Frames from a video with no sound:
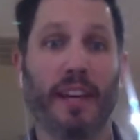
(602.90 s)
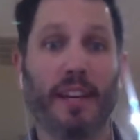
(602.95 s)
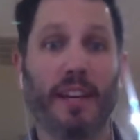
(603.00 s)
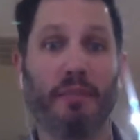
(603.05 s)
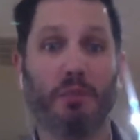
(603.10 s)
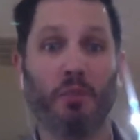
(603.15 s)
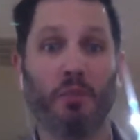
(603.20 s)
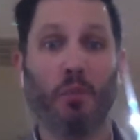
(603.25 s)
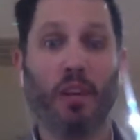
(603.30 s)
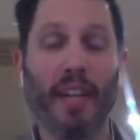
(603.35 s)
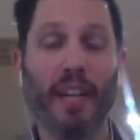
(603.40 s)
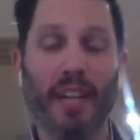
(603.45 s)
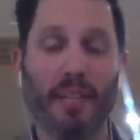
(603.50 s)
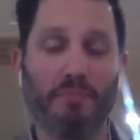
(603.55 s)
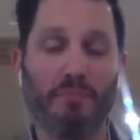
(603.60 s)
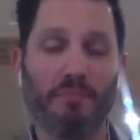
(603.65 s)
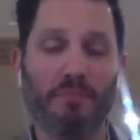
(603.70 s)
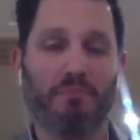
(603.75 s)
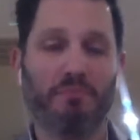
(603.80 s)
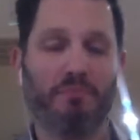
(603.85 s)
great.
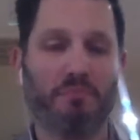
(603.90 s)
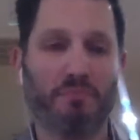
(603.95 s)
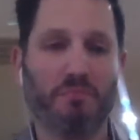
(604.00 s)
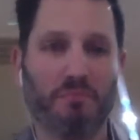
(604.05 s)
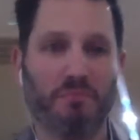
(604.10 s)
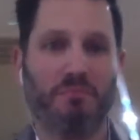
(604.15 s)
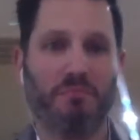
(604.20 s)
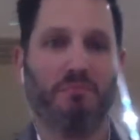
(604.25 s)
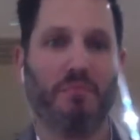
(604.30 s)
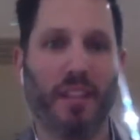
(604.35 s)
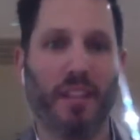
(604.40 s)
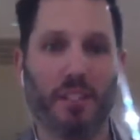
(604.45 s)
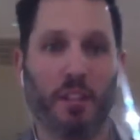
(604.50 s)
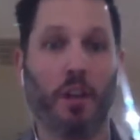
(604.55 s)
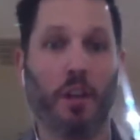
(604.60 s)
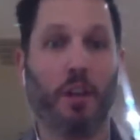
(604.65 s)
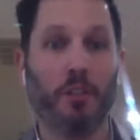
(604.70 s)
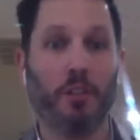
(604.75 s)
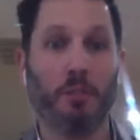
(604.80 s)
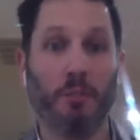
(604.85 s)
That's
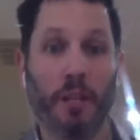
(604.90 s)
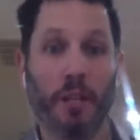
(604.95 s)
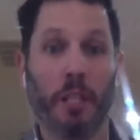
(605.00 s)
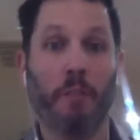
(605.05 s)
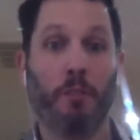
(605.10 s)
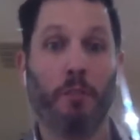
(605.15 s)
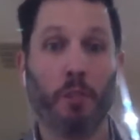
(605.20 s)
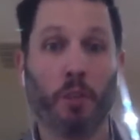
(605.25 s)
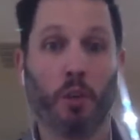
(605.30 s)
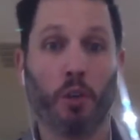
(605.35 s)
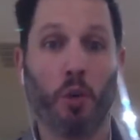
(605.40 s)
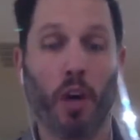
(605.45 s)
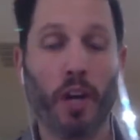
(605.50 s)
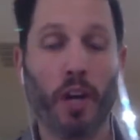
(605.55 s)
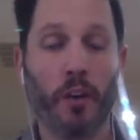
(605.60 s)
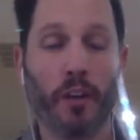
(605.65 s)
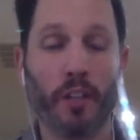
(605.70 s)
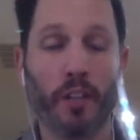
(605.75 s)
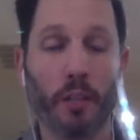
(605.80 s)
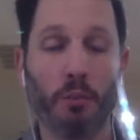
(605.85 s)
awesome. Thank you for
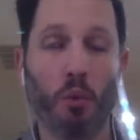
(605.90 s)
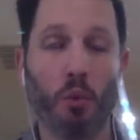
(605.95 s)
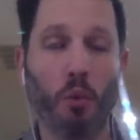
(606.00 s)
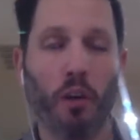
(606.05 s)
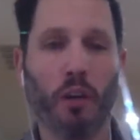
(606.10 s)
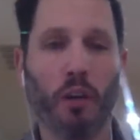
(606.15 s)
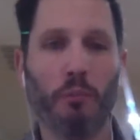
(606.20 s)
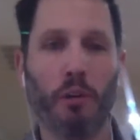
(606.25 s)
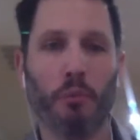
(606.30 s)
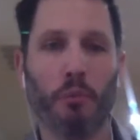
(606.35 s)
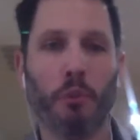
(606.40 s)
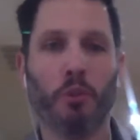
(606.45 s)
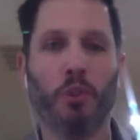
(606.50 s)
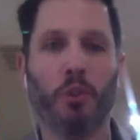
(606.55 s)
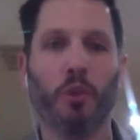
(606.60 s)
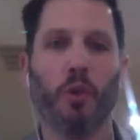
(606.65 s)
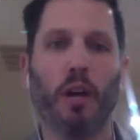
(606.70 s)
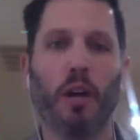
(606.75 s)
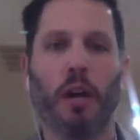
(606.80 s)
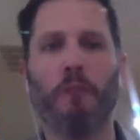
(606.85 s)
inquiring, number one. But number two,
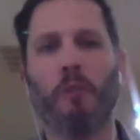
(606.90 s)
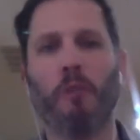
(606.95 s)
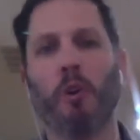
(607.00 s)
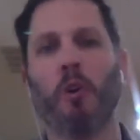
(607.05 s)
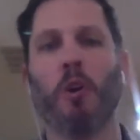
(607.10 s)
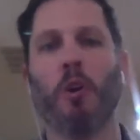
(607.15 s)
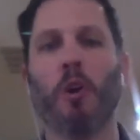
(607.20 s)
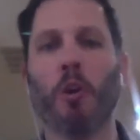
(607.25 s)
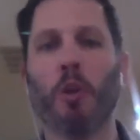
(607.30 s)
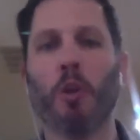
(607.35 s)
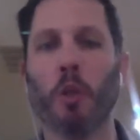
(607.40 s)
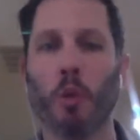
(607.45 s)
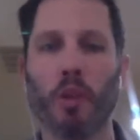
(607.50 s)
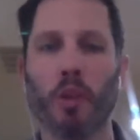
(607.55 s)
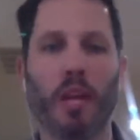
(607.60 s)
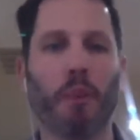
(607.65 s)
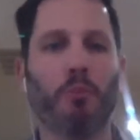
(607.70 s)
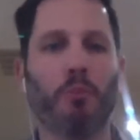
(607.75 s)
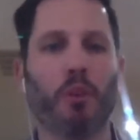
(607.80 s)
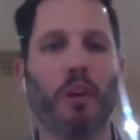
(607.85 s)
how far along are you in
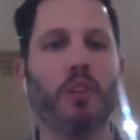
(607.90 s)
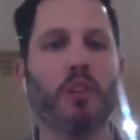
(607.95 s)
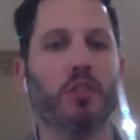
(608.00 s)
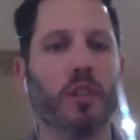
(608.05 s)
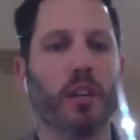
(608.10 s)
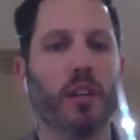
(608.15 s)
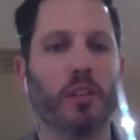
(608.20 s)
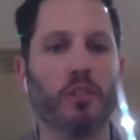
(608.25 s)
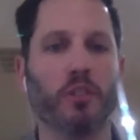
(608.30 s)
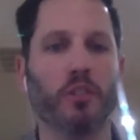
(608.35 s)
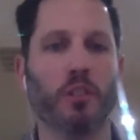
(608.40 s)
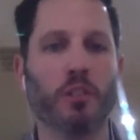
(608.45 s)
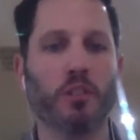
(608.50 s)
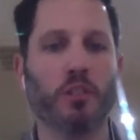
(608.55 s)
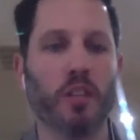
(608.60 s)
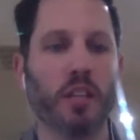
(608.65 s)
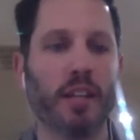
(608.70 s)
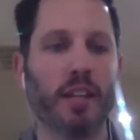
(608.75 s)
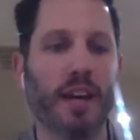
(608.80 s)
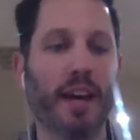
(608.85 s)
that process to see
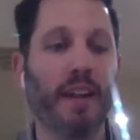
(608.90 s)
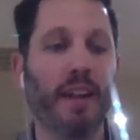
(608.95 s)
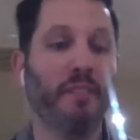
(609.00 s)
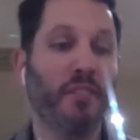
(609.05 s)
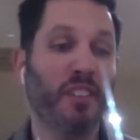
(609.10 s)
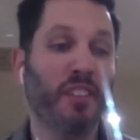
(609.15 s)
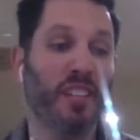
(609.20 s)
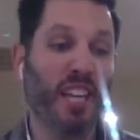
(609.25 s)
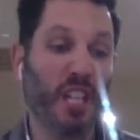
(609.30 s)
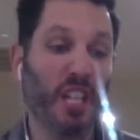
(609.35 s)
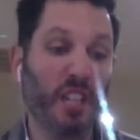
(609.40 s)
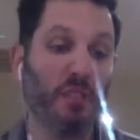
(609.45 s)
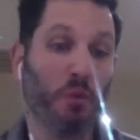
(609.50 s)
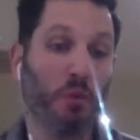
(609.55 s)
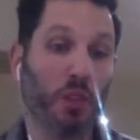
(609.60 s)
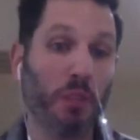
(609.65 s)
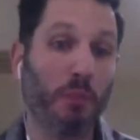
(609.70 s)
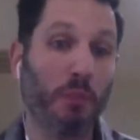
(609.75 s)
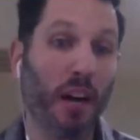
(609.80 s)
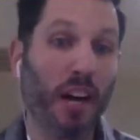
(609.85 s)
that can you even really
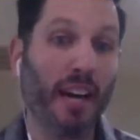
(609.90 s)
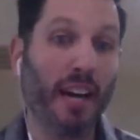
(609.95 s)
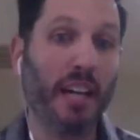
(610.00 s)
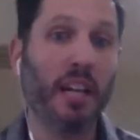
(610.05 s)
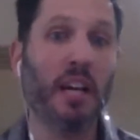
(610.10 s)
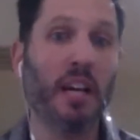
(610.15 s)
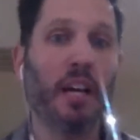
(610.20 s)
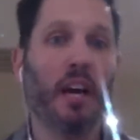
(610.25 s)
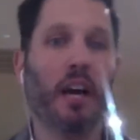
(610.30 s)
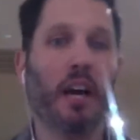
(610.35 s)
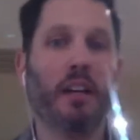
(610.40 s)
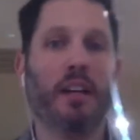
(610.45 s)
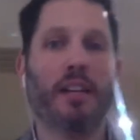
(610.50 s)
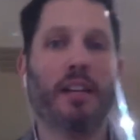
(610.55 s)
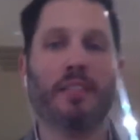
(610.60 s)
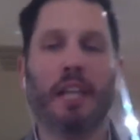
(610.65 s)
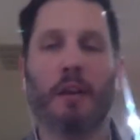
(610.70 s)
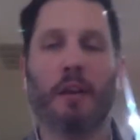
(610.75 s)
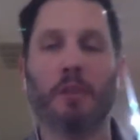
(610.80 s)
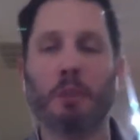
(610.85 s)
buy it? A lot of
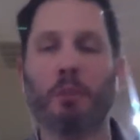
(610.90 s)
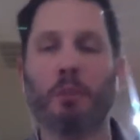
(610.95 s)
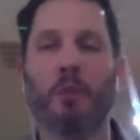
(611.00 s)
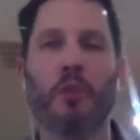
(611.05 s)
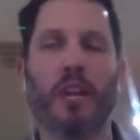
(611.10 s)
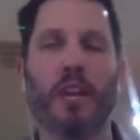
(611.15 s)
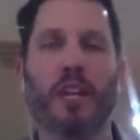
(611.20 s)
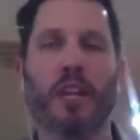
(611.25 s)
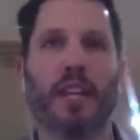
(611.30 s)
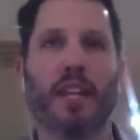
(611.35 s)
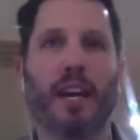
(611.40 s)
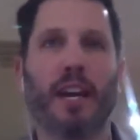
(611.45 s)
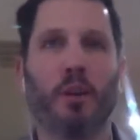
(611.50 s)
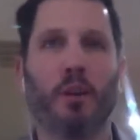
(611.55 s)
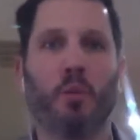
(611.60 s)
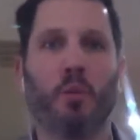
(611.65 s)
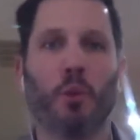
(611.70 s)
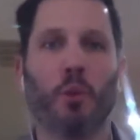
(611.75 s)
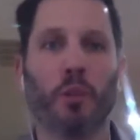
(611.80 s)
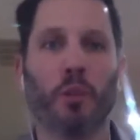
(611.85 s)
times people think that
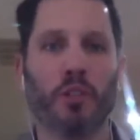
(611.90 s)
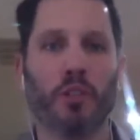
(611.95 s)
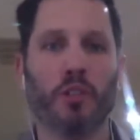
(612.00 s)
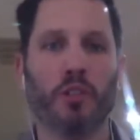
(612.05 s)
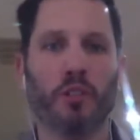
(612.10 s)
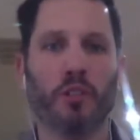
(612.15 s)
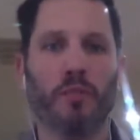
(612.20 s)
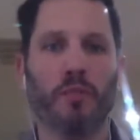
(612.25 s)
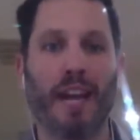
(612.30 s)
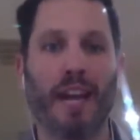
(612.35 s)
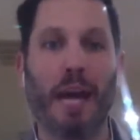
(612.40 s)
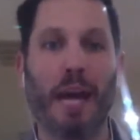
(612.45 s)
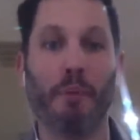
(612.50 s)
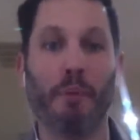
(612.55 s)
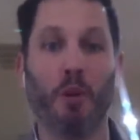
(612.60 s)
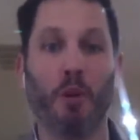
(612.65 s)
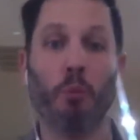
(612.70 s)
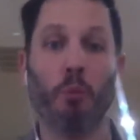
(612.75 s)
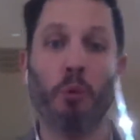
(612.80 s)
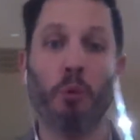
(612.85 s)
we're just happy to
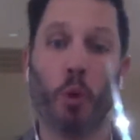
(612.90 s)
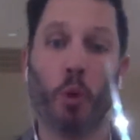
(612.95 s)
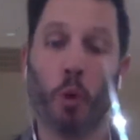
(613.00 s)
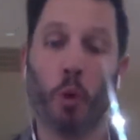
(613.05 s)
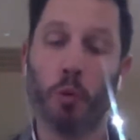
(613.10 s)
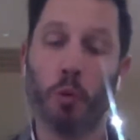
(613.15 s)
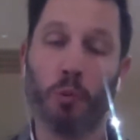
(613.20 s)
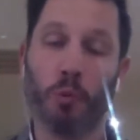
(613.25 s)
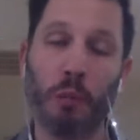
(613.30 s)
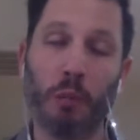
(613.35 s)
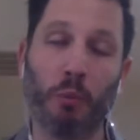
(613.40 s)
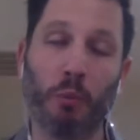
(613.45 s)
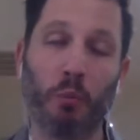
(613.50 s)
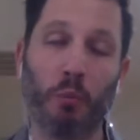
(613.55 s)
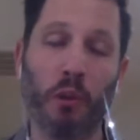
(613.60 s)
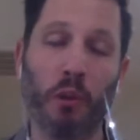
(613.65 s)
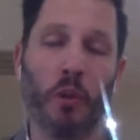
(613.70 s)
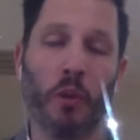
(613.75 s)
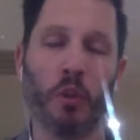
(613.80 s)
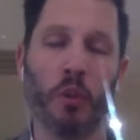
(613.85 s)
open doors for people, but
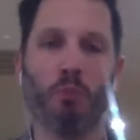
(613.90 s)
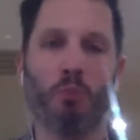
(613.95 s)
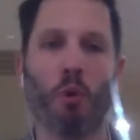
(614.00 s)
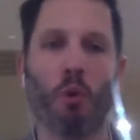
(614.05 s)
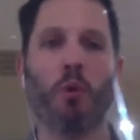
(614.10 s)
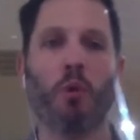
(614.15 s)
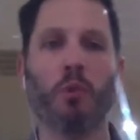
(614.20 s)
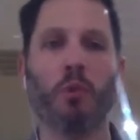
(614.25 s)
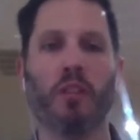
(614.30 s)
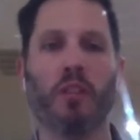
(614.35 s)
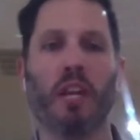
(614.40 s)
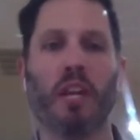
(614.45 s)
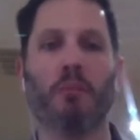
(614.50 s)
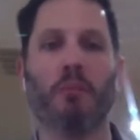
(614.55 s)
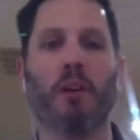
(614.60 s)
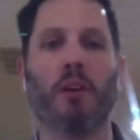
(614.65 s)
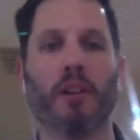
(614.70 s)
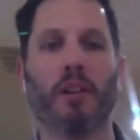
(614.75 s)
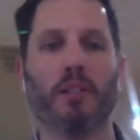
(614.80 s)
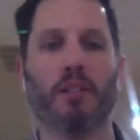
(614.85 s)
there's more to that
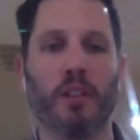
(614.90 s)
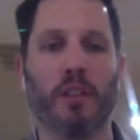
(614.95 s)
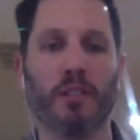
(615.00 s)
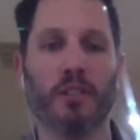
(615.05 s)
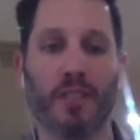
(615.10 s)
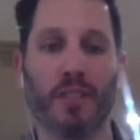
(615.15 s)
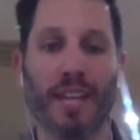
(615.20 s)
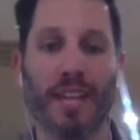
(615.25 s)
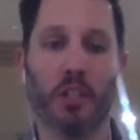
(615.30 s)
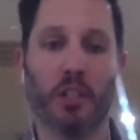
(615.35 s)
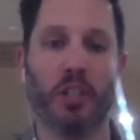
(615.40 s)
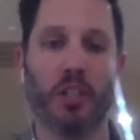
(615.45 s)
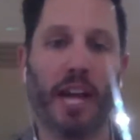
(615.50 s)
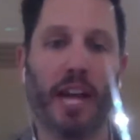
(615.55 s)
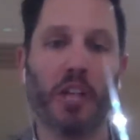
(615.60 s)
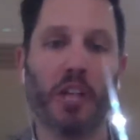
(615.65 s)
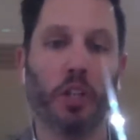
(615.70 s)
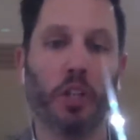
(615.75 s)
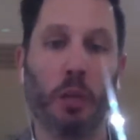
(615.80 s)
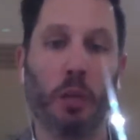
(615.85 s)
process, and the
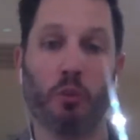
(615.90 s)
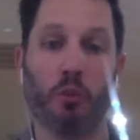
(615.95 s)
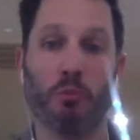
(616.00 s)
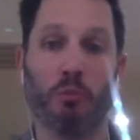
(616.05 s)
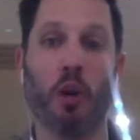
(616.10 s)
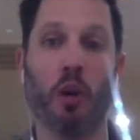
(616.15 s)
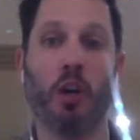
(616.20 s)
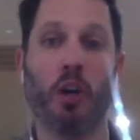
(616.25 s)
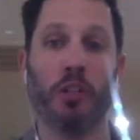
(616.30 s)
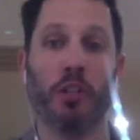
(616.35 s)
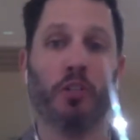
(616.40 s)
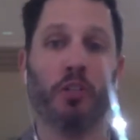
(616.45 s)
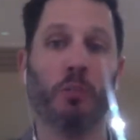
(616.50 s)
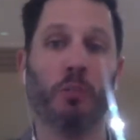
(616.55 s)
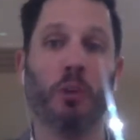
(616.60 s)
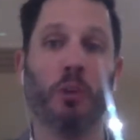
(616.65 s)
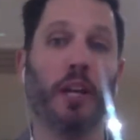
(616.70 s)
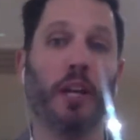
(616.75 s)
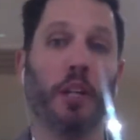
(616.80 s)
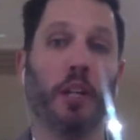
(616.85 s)
education comes from talking to someone
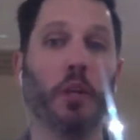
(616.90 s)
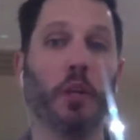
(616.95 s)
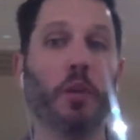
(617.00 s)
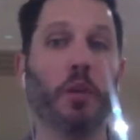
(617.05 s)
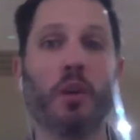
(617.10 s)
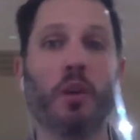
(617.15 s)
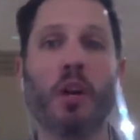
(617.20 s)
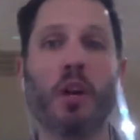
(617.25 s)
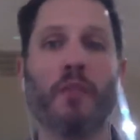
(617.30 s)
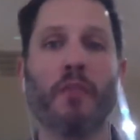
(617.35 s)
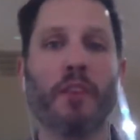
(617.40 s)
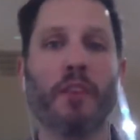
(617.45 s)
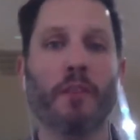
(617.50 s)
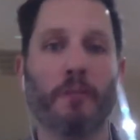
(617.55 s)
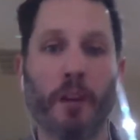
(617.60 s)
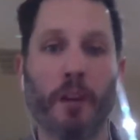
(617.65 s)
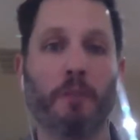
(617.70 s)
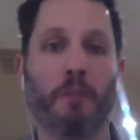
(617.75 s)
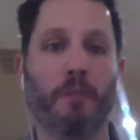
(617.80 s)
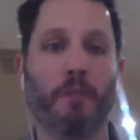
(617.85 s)
like you,
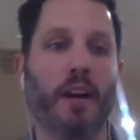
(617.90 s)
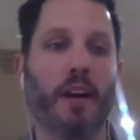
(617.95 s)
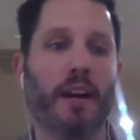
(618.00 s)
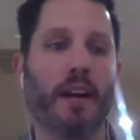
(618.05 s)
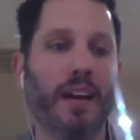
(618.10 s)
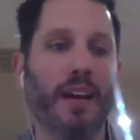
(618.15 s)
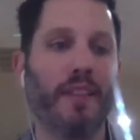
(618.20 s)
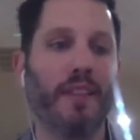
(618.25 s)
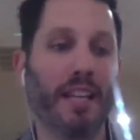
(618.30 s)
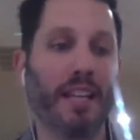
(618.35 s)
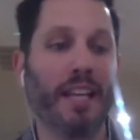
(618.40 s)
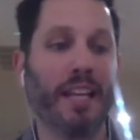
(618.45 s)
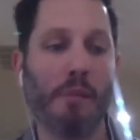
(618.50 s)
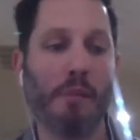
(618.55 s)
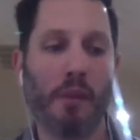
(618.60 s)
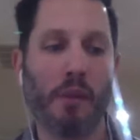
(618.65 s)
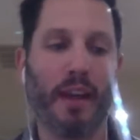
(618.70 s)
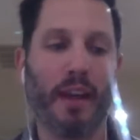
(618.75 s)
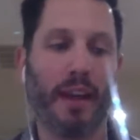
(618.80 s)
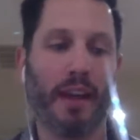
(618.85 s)
verifying that they can buy
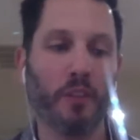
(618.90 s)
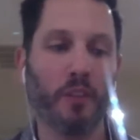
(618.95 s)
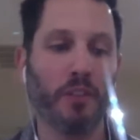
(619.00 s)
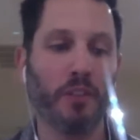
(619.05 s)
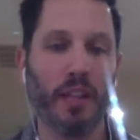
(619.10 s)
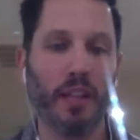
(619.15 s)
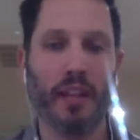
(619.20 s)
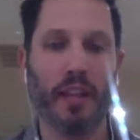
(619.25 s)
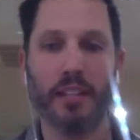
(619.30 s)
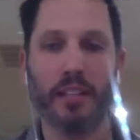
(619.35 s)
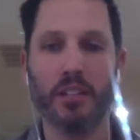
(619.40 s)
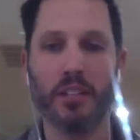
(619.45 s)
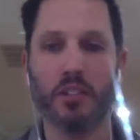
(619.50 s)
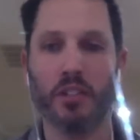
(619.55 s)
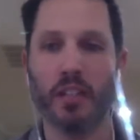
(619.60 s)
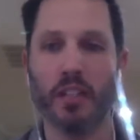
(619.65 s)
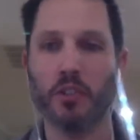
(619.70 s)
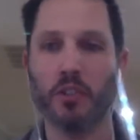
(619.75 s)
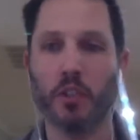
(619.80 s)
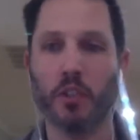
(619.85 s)
the house that they like to see.
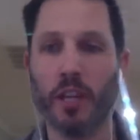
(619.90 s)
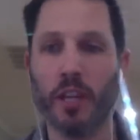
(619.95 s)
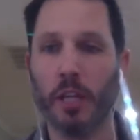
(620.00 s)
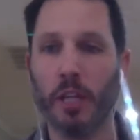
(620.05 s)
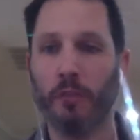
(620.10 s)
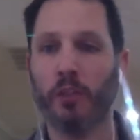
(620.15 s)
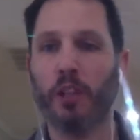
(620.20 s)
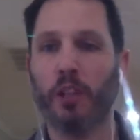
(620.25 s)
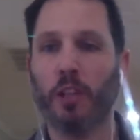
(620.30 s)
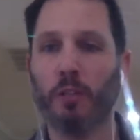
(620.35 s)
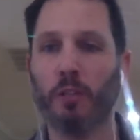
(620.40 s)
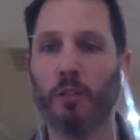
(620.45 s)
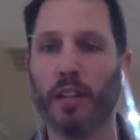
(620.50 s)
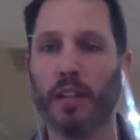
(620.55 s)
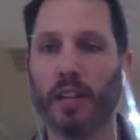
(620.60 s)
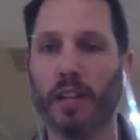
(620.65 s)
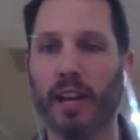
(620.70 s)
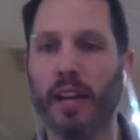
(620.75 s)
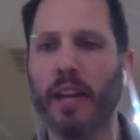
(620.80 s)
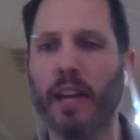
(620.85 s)
So thank you for clarifying
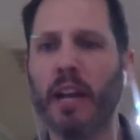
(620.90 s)
that.